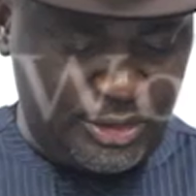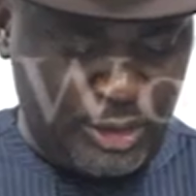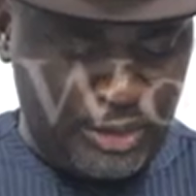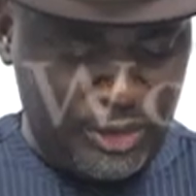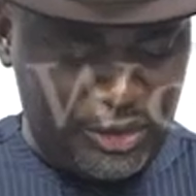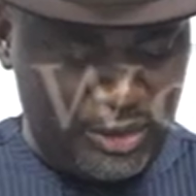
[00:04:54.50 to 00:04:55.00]

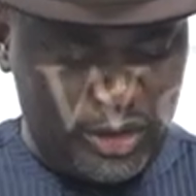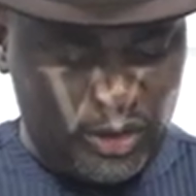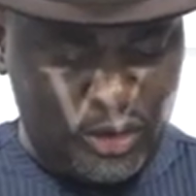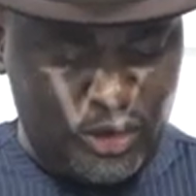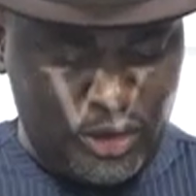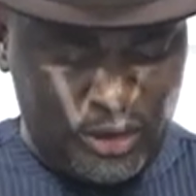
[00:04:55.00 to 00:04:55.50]
permit me to
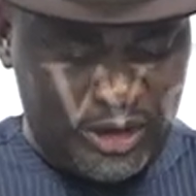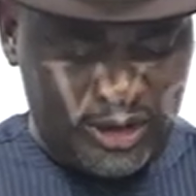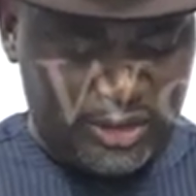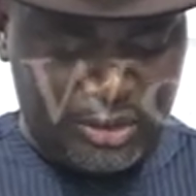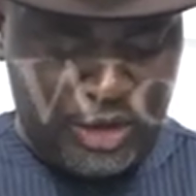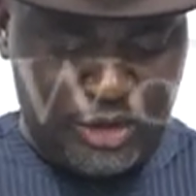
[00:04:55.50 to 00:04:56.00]
use
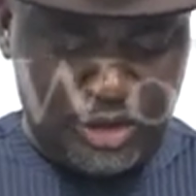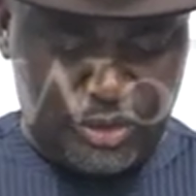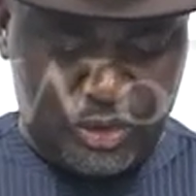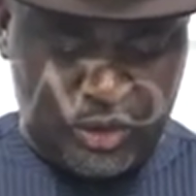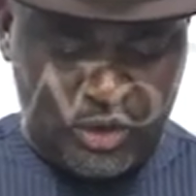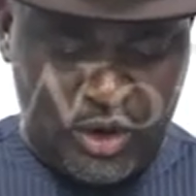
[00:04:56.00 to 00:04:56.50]
this medium
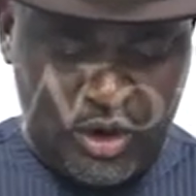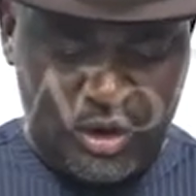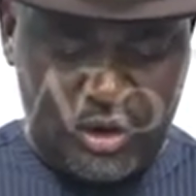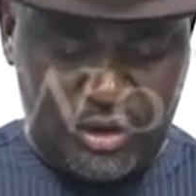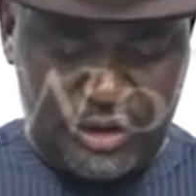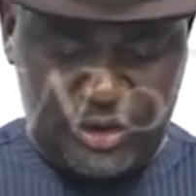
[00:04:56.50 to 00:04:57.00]
to
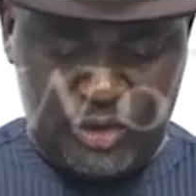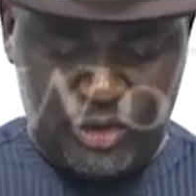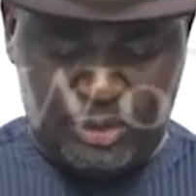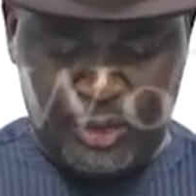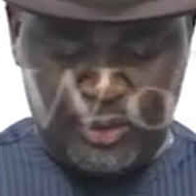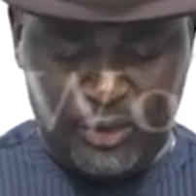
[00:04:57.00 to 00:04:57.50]
call on the
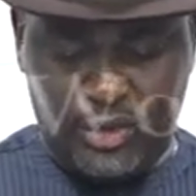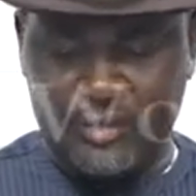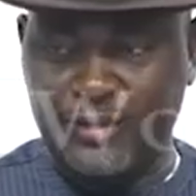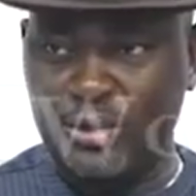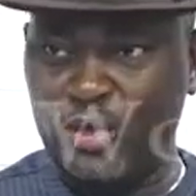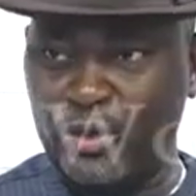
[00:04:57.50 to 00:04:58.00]
good people of
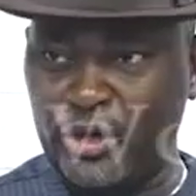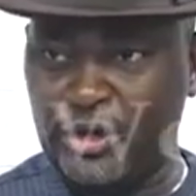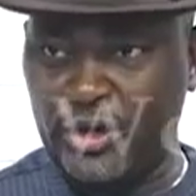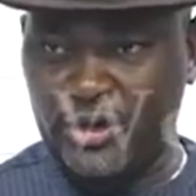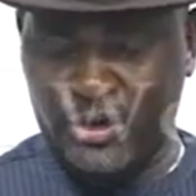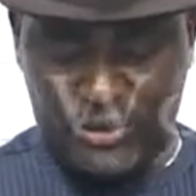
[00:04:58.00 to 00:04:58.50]

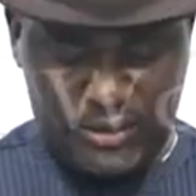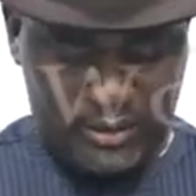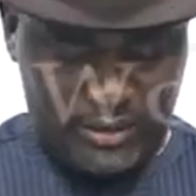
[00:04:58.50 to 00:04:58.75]
Egbomotoro